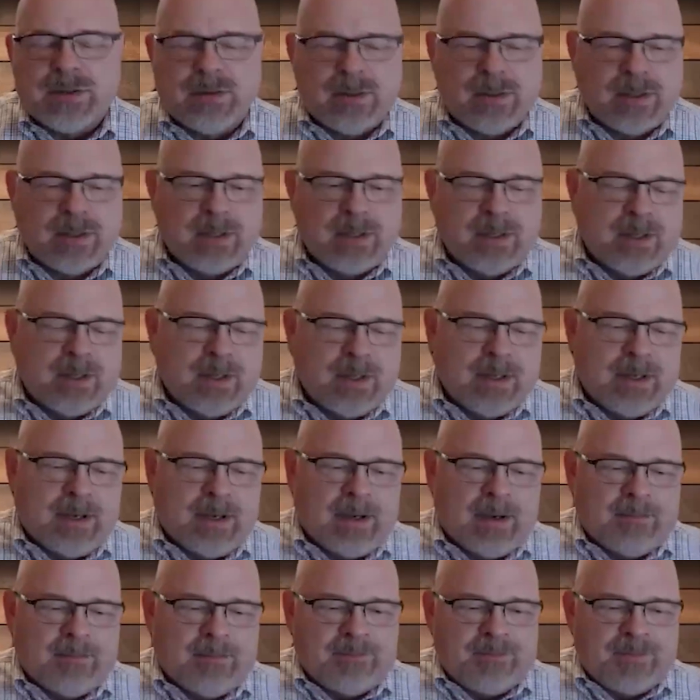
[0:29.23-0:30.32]
Gotcha.
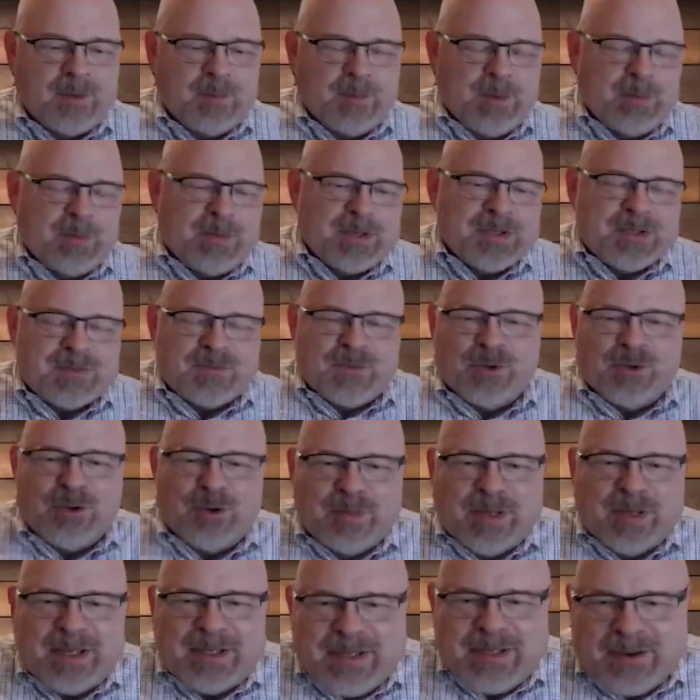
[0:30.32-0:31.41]
You've been in business for a
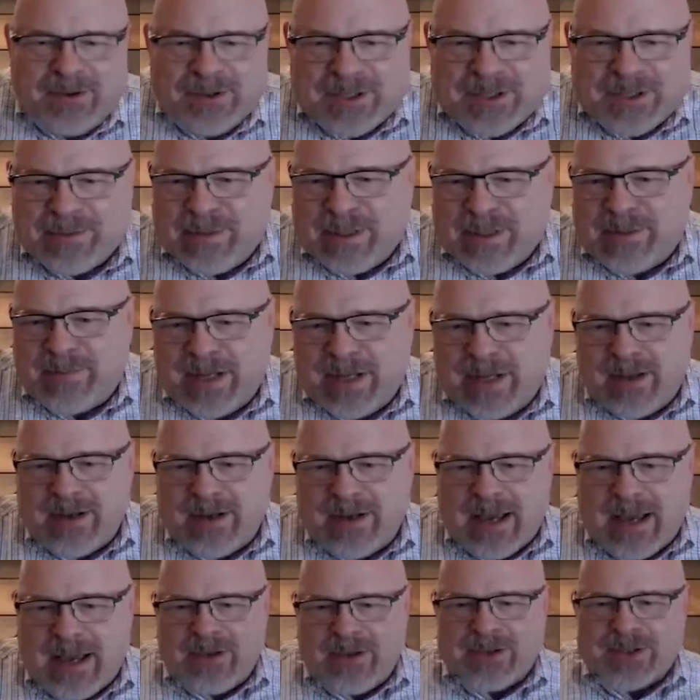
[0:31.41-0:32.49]
little bit. Tell us a little bit
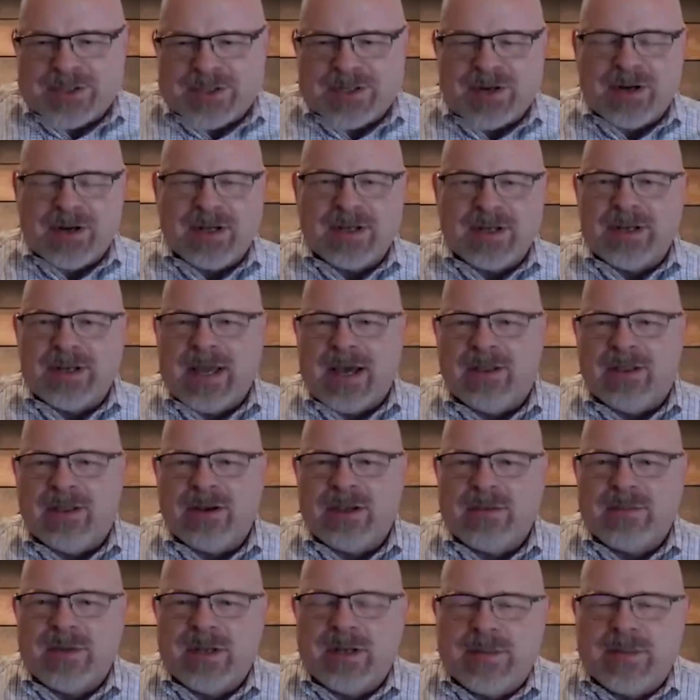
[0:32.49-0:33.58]
about how you started and how
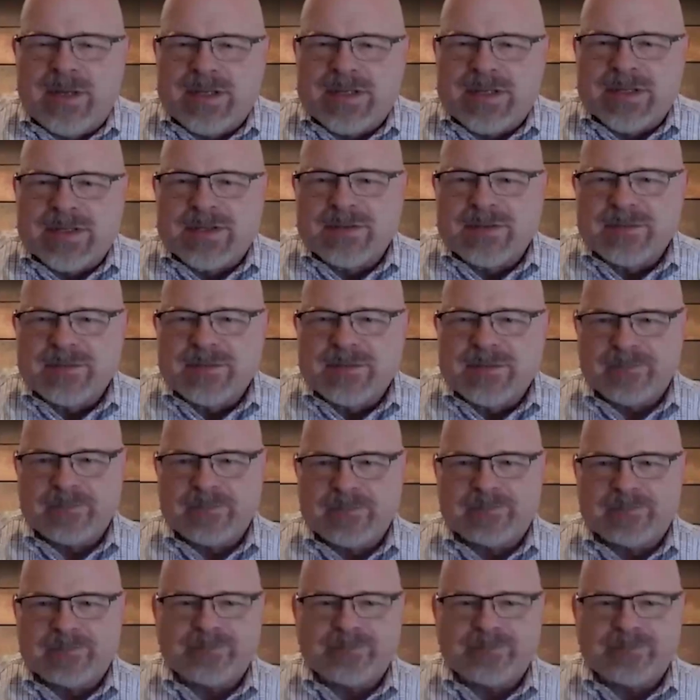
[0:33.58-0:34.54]
long you've been in business.